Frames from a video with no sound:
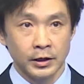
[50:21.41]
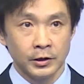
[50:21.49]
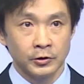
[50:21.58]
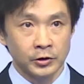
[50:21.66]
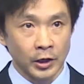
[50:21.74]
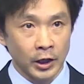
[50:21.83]

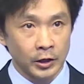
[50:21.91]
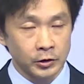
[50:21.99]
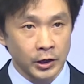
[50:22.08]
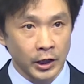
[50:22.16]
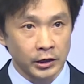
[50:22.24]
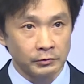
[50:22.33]
such
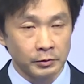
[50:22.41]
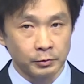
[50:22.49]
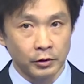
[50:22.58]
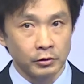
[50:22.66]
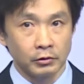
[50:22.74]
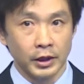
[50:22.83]
kind of a
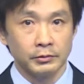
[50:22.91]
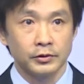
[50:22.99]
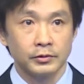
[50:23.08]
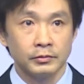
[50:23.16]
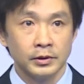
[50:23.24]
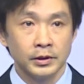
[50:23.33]
programs,